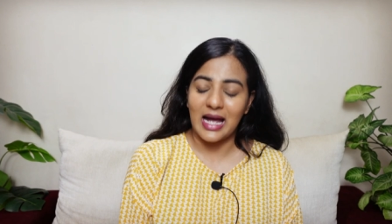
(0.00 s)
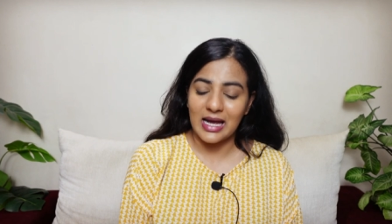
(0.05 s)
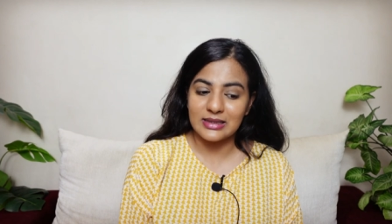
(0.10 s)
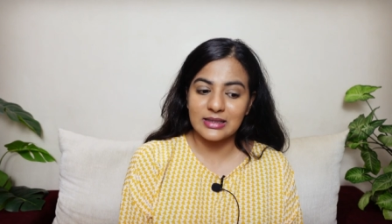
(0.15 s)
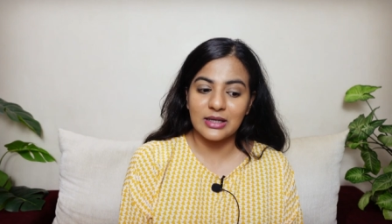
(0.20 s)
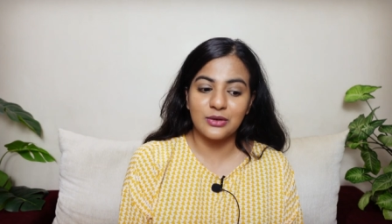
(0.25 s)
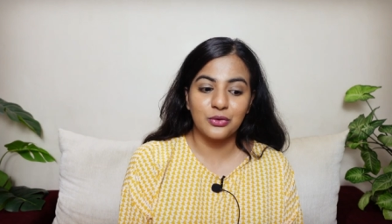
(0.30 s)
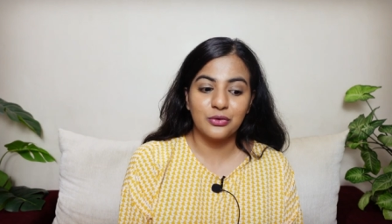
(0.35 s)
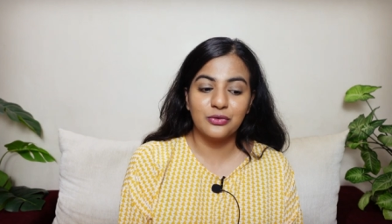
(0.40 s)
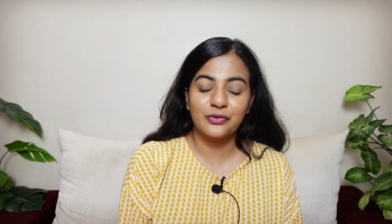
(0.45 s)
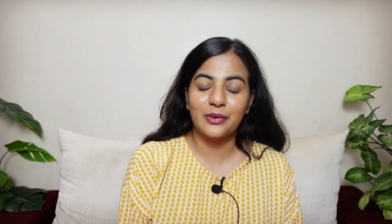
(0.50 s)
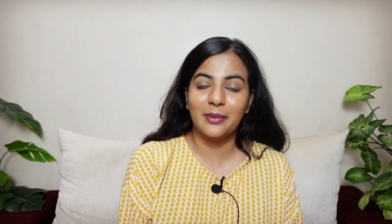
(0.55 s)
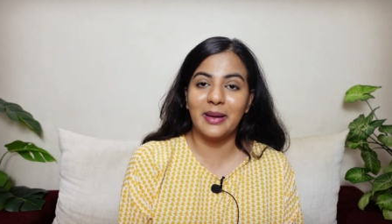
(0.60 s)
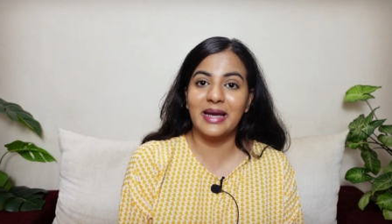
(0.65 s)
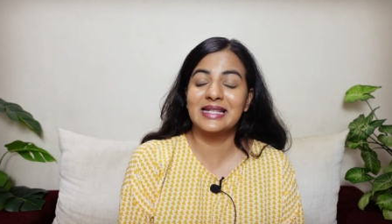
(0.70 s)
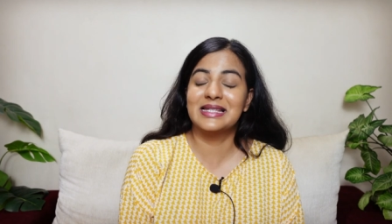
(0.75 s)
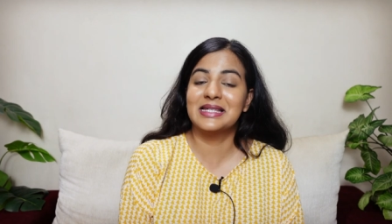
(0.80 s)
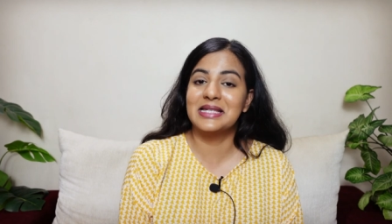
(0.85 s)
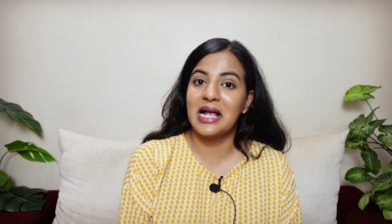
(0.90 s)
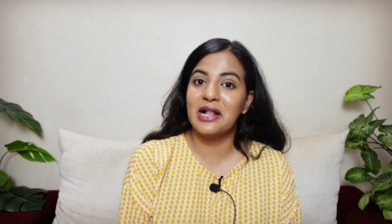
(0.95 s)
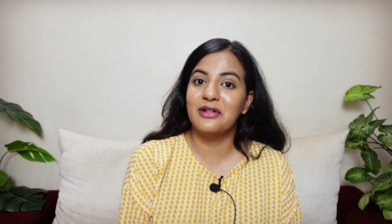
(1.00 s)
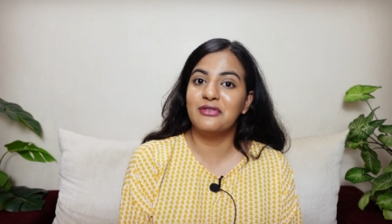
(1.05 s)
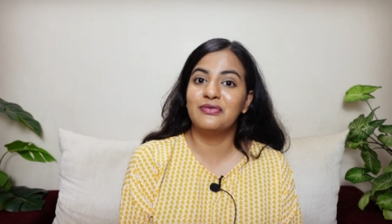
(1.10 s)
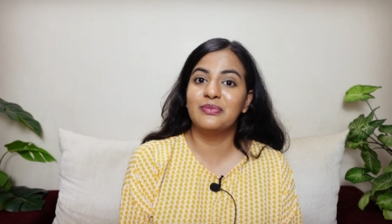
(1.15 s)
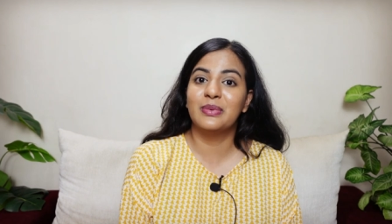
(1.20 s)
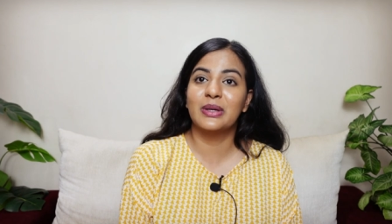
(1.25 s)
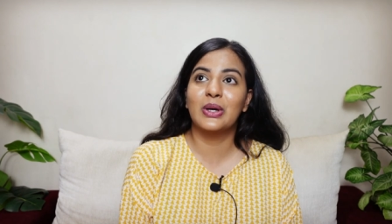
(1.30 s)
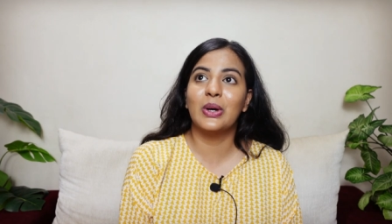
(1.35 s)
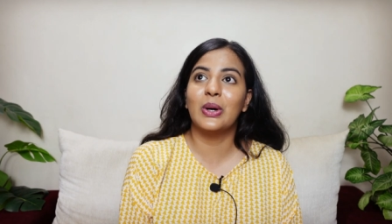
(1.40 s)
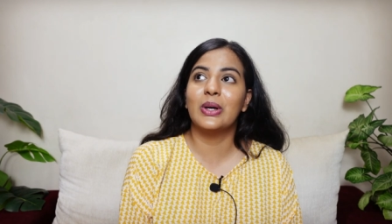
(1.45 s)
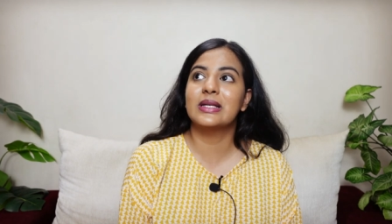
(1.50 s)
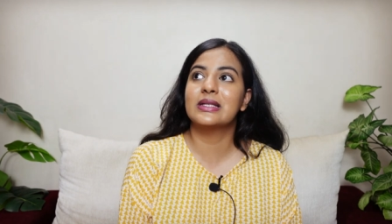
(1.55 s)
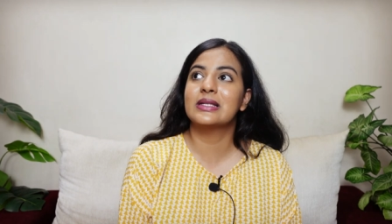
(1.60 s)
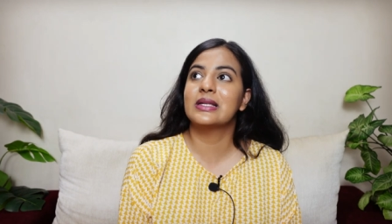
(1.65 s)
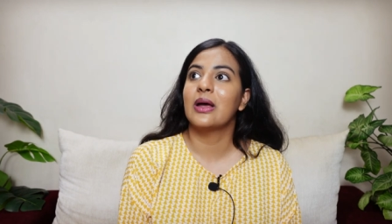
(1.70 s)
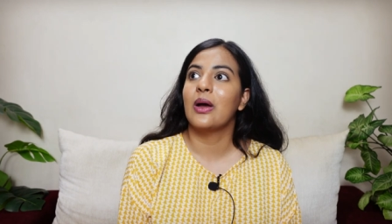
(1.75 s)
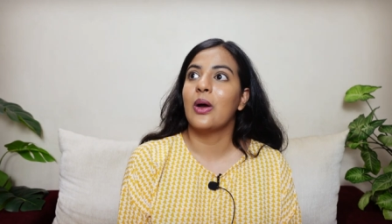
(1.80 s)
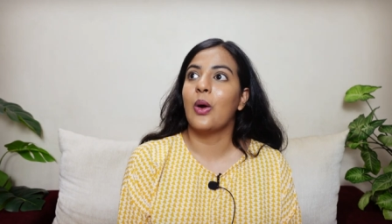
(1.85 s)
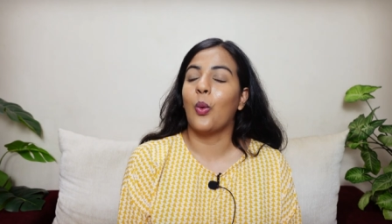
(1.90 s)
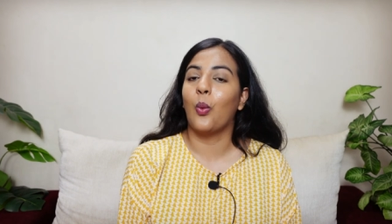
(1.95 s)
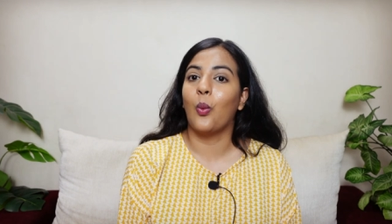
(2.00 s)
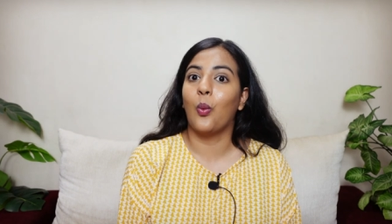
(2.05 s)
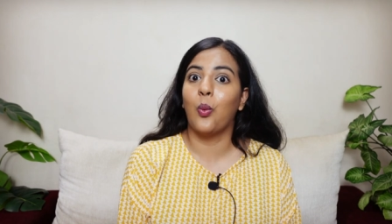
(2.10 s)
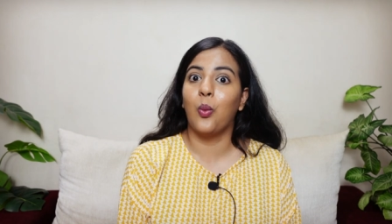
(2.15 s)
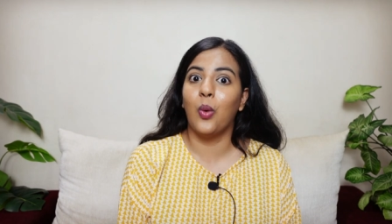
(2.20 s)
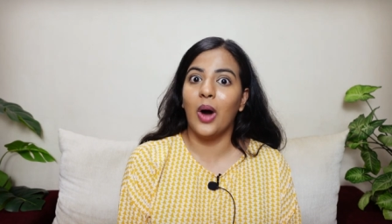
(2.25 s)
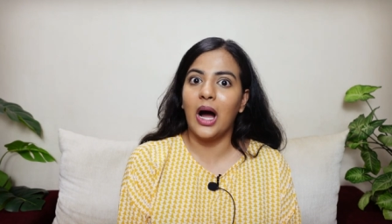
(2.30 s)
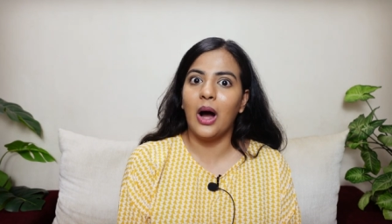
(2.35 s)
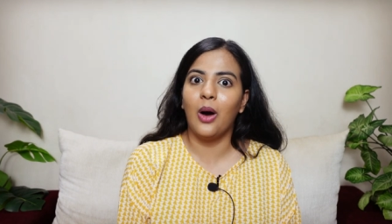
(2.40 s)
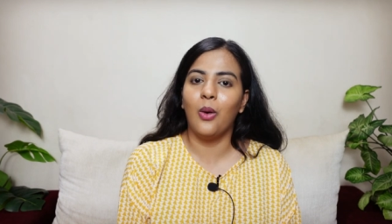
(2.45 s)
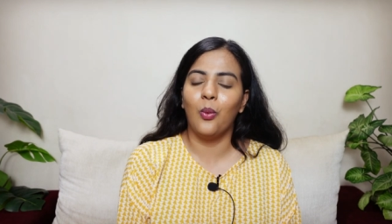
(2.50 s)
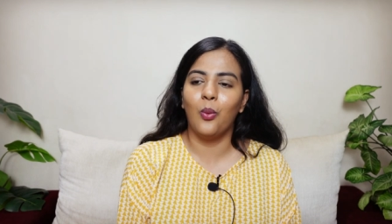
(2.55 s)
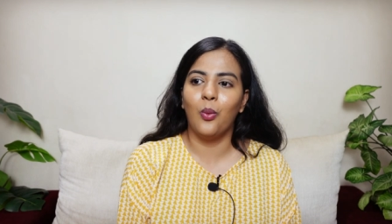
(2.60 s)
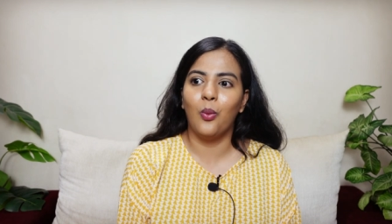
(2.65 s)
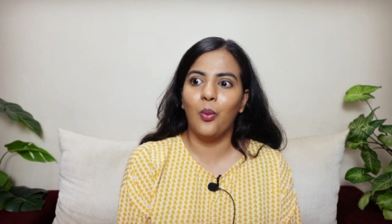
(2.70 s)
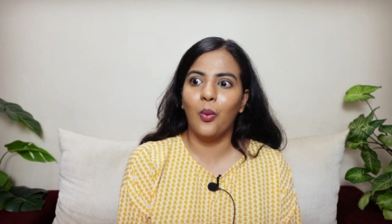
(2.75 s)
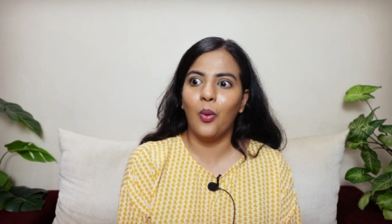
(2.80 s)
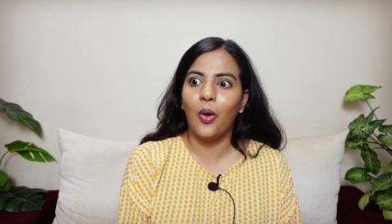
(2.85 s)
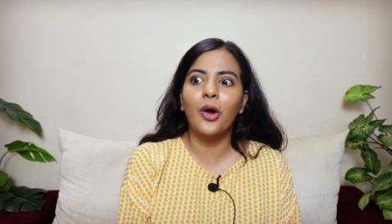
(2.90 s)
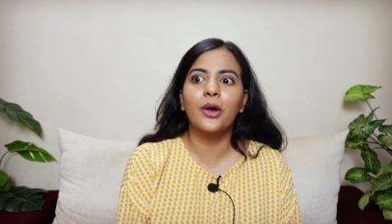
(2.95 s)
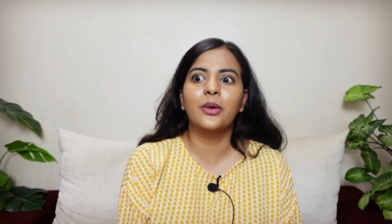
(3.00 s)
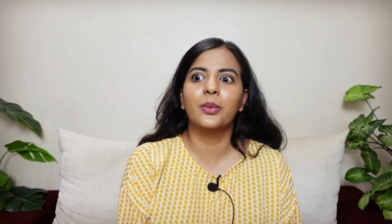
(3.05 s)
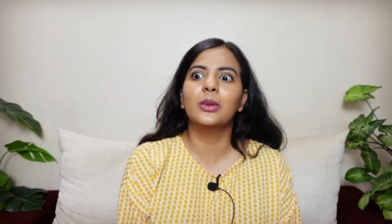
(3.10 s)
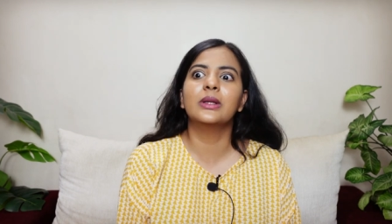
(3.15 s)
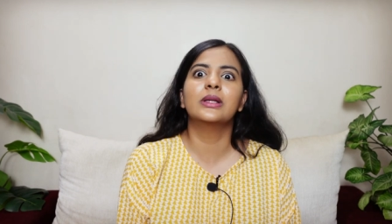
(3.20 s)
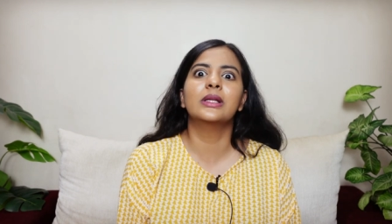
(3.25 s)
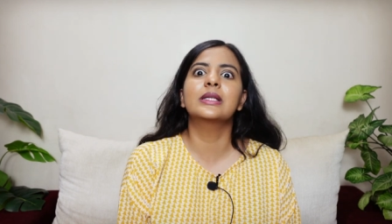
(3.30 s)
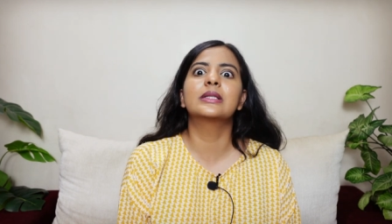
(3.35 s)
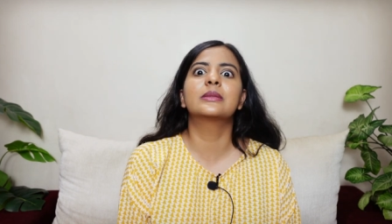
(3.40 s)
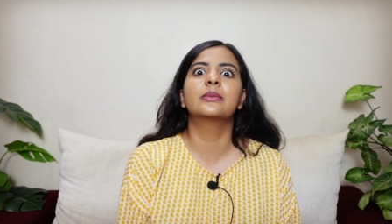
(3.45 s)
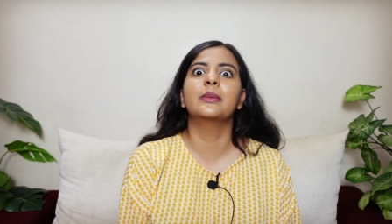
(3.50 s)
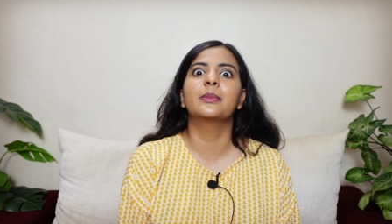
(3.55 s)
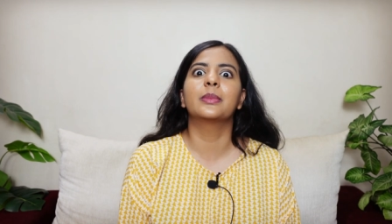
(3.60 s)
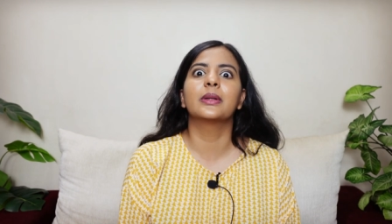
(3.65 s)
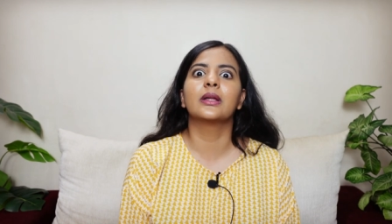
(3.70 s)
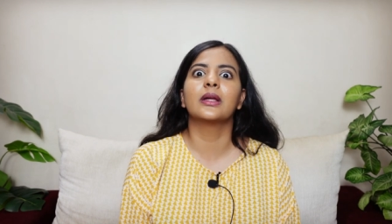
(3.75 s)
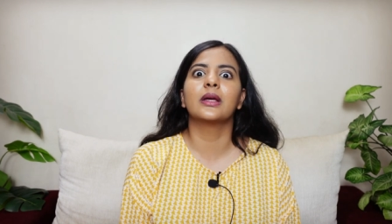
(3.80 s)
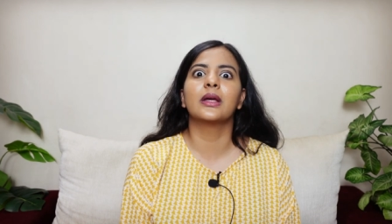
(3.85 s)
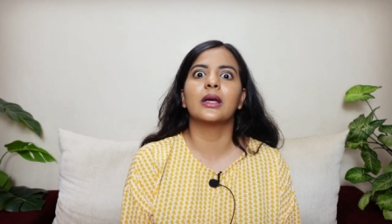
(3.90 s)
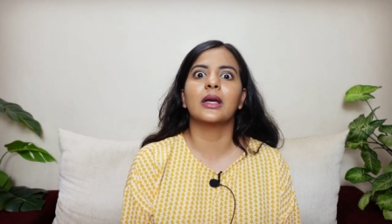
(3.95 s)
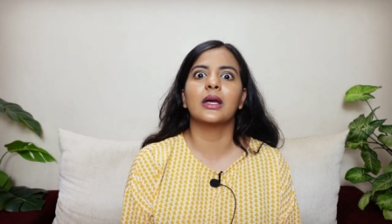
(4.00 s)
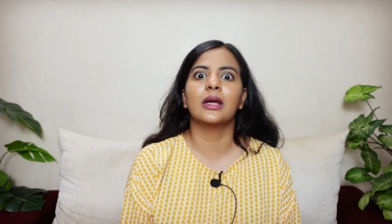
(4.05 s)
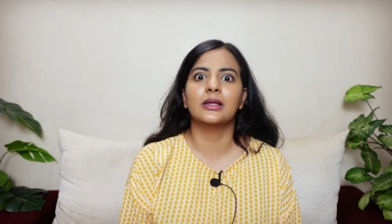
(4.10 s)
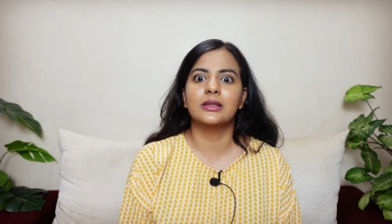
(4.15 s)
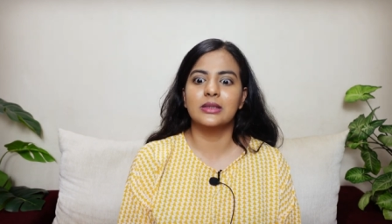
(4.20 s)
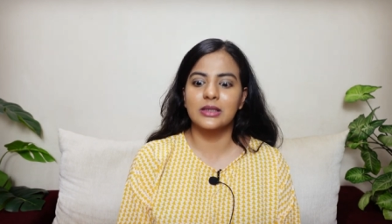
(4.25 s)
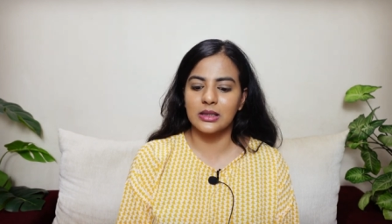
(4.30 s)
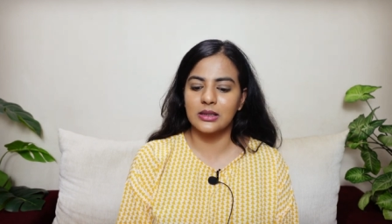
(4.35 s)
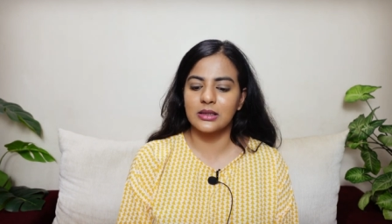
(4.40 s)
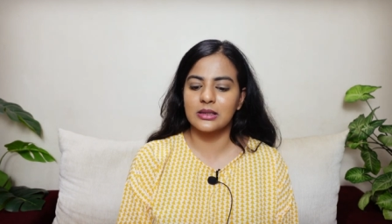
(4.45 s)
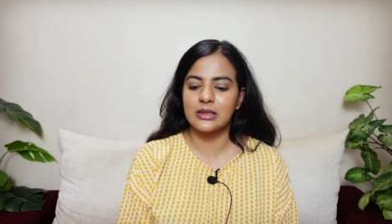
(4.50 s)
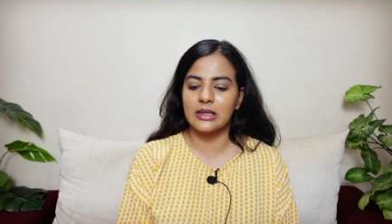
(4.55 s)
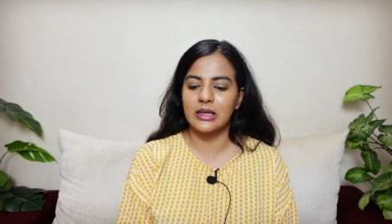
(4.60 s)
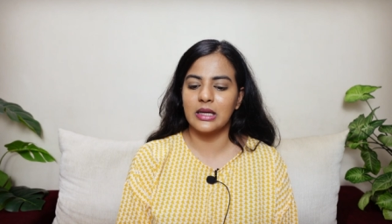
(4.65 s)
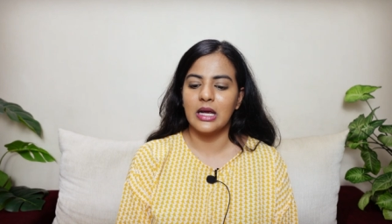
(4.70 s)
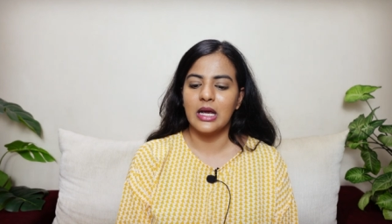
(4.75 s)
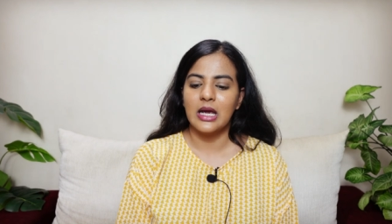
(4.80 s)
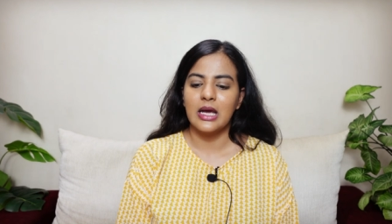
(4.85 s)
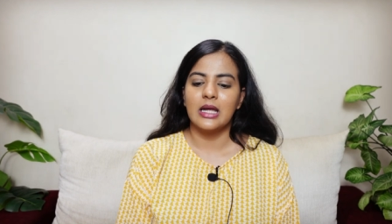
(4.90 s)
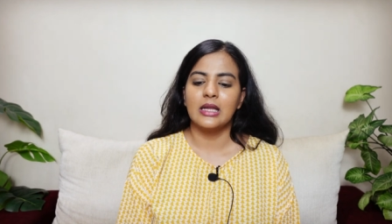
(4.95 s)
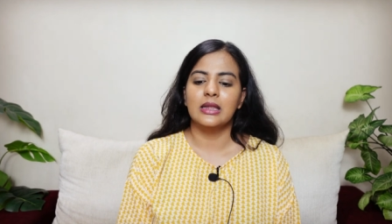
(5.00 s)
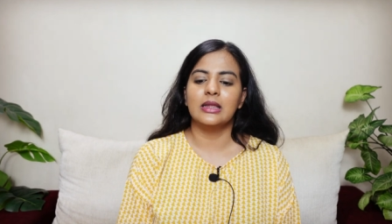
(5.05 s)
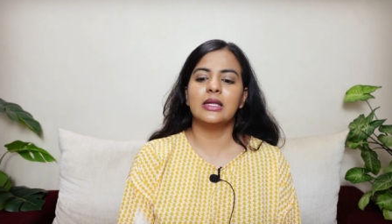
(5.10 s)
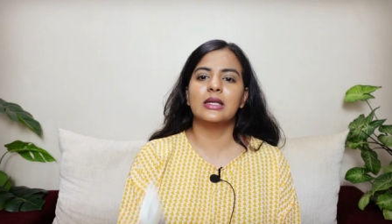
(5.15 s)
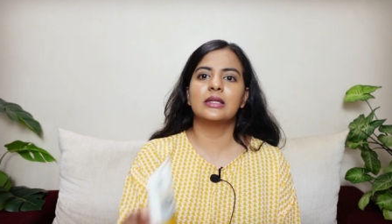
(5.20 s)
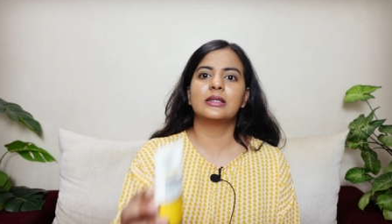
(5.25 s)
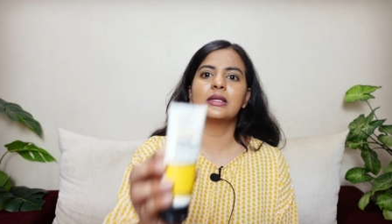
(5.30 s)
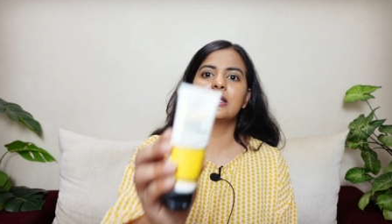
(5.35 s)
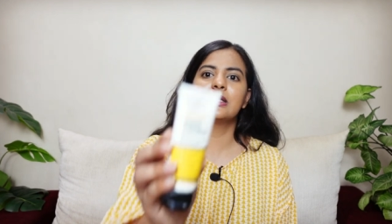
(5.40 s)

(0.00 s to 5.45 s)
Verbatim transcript: as I do for myself, because wow, what were these people thinking? Seriously, this